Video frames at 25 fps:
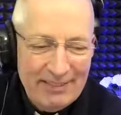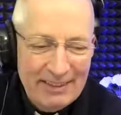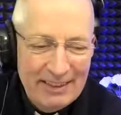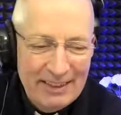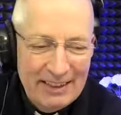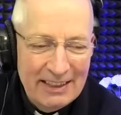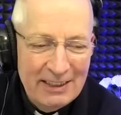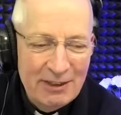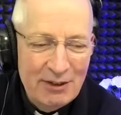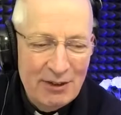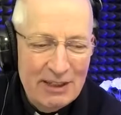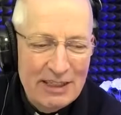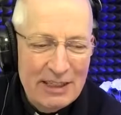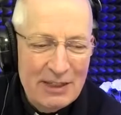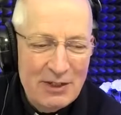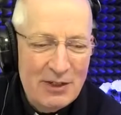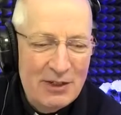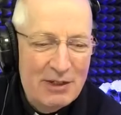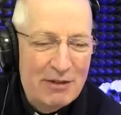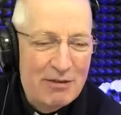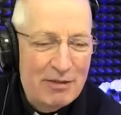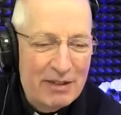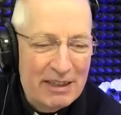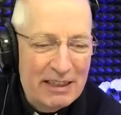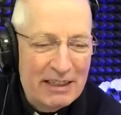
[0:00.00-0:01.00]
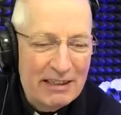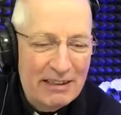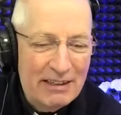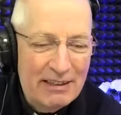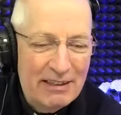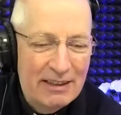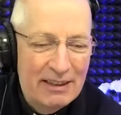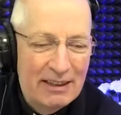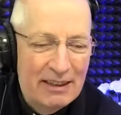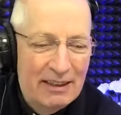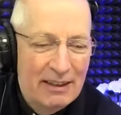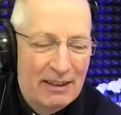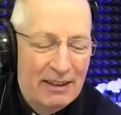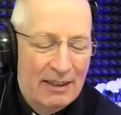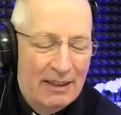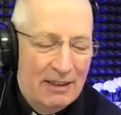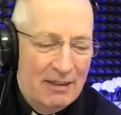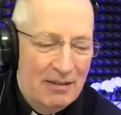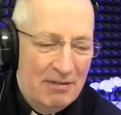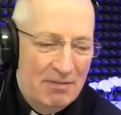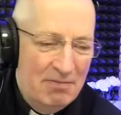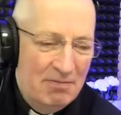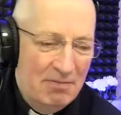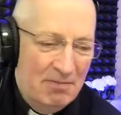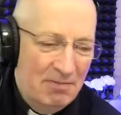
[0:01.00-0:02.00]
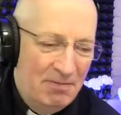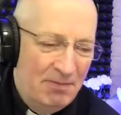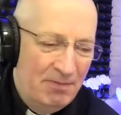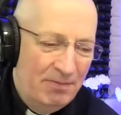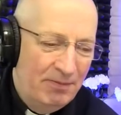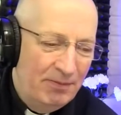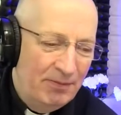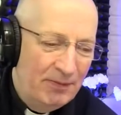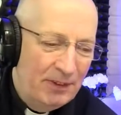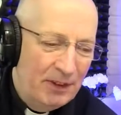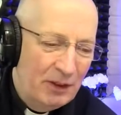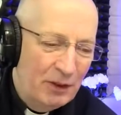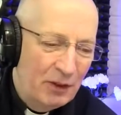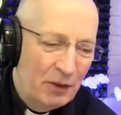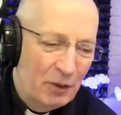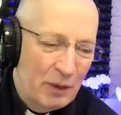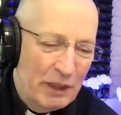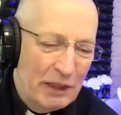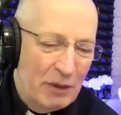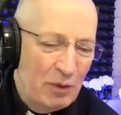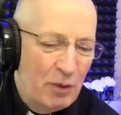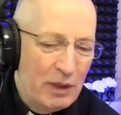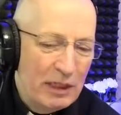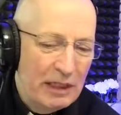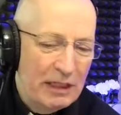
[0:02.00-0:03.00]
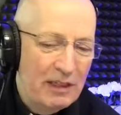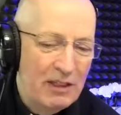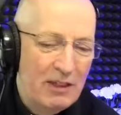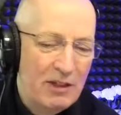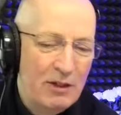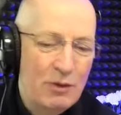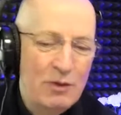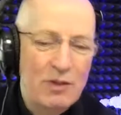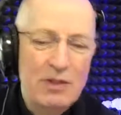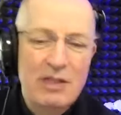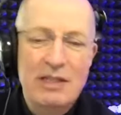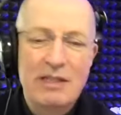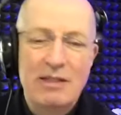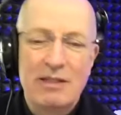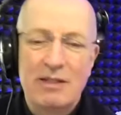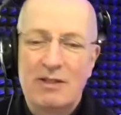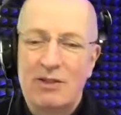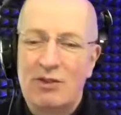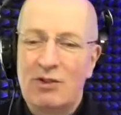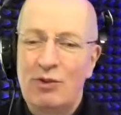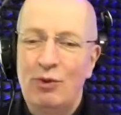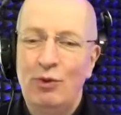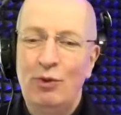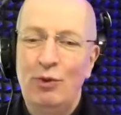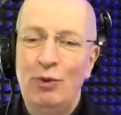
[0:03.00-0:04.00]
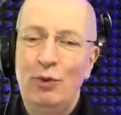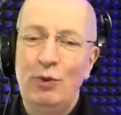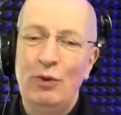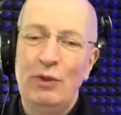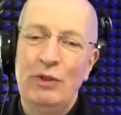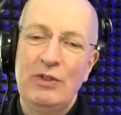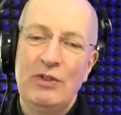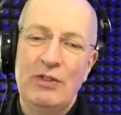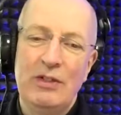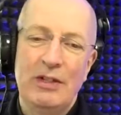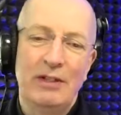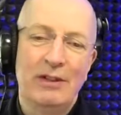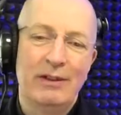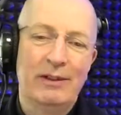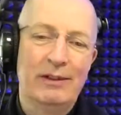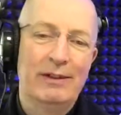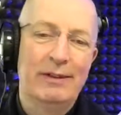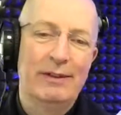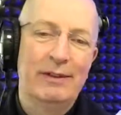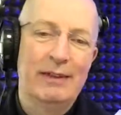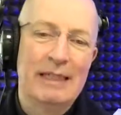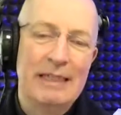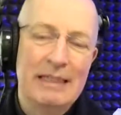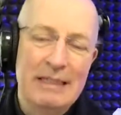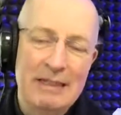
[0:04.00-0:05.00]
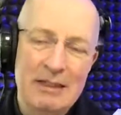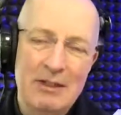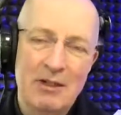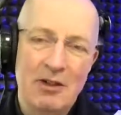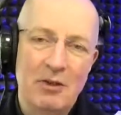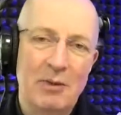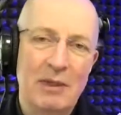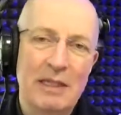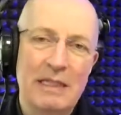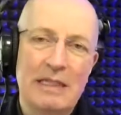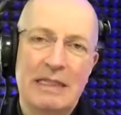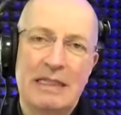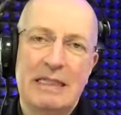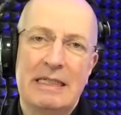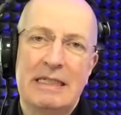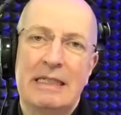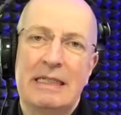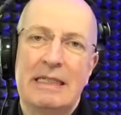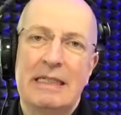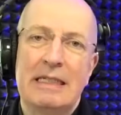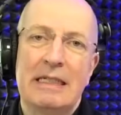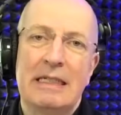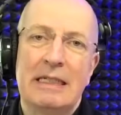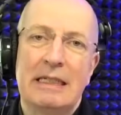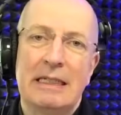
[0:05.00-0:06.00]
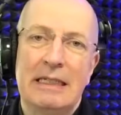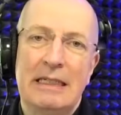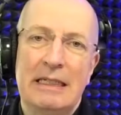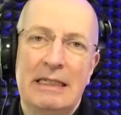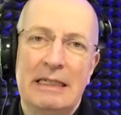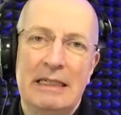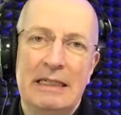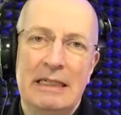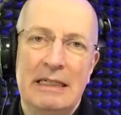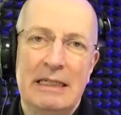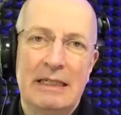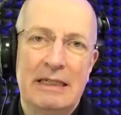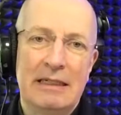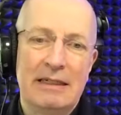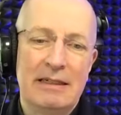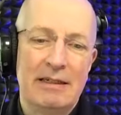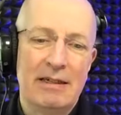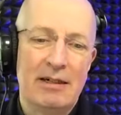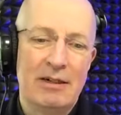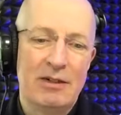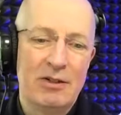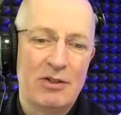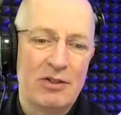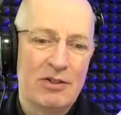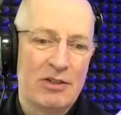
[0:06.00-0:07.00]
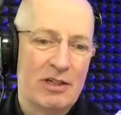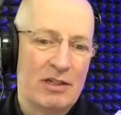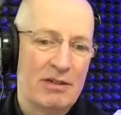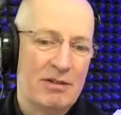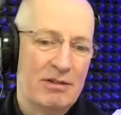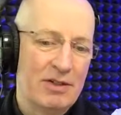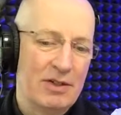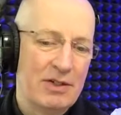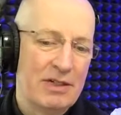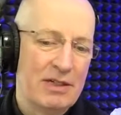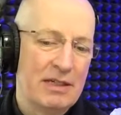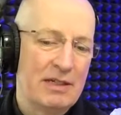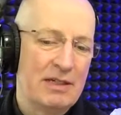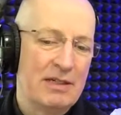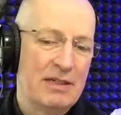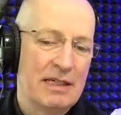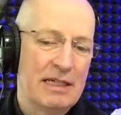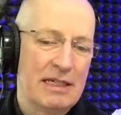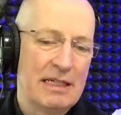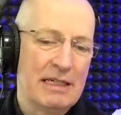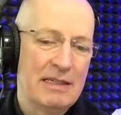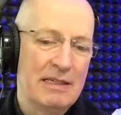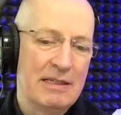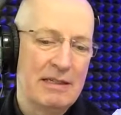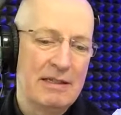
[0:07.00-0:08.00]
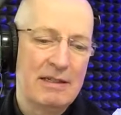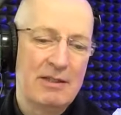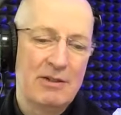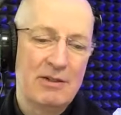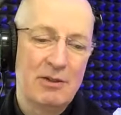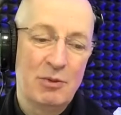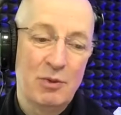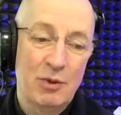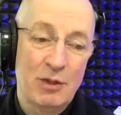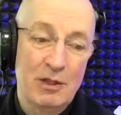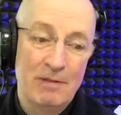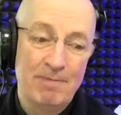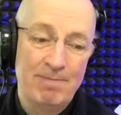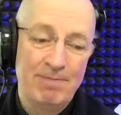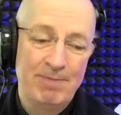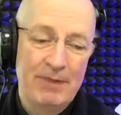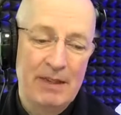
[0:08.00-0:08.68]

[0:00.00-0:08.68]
In relation to faith, we can use these as tools or instruments in our service, in our hands, as it were,